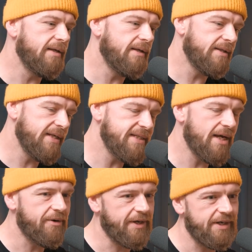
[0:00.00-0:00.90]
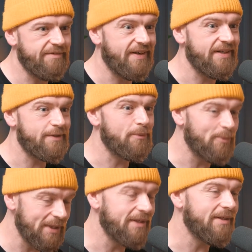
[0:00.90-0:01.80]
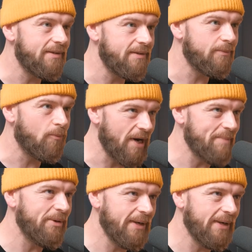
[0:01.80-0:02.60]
these networking events will wipe you